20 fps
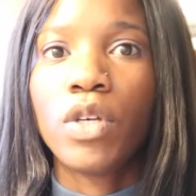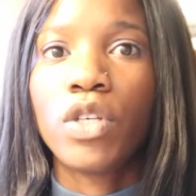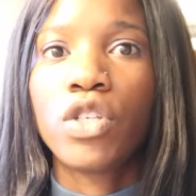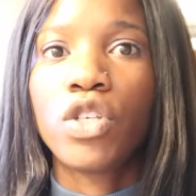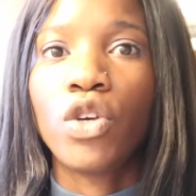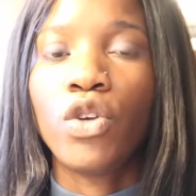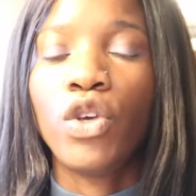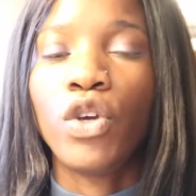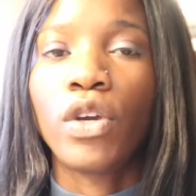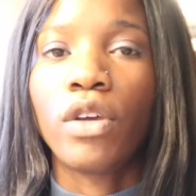
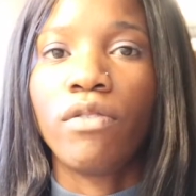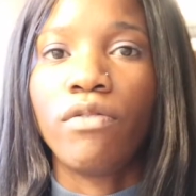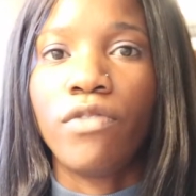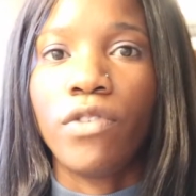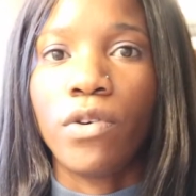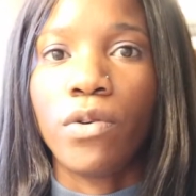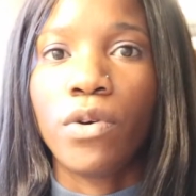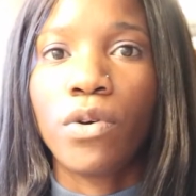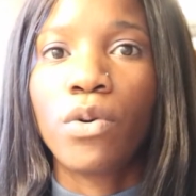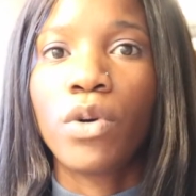so you can
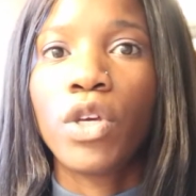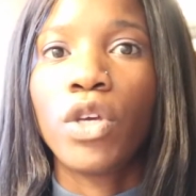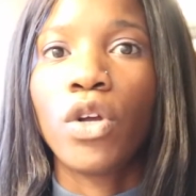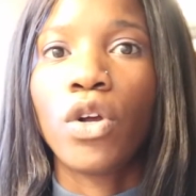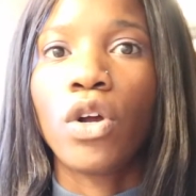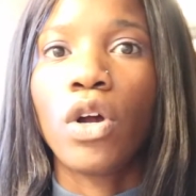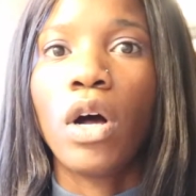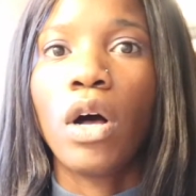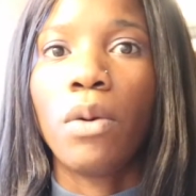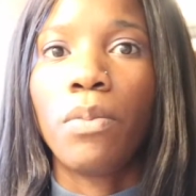view
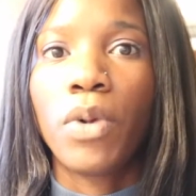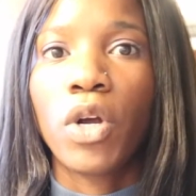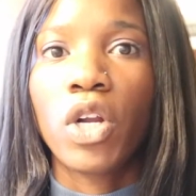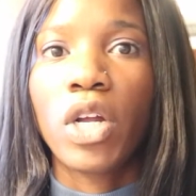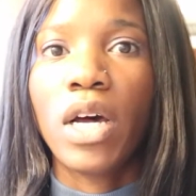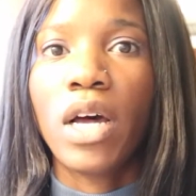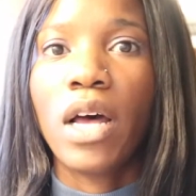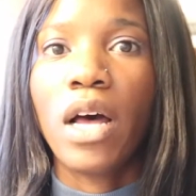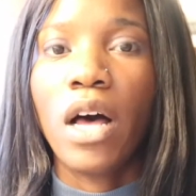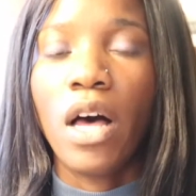your
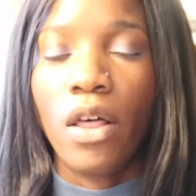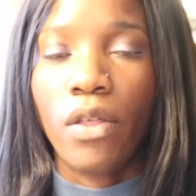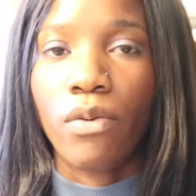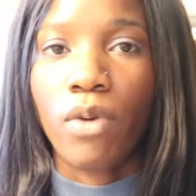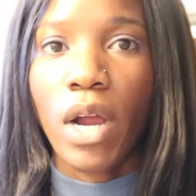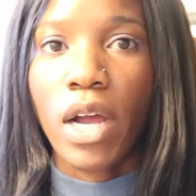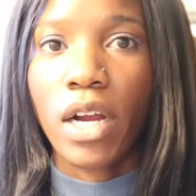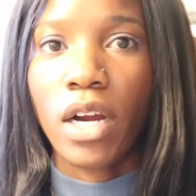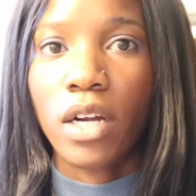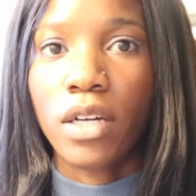Alberta health
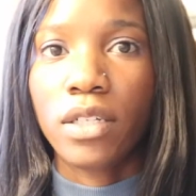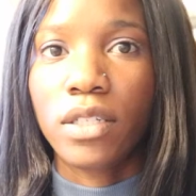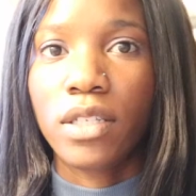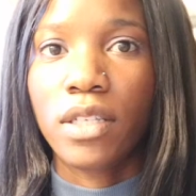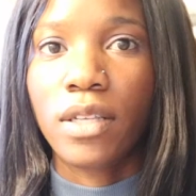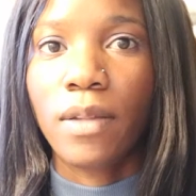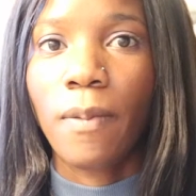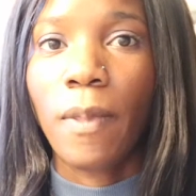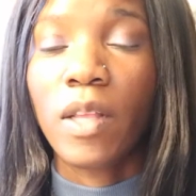records.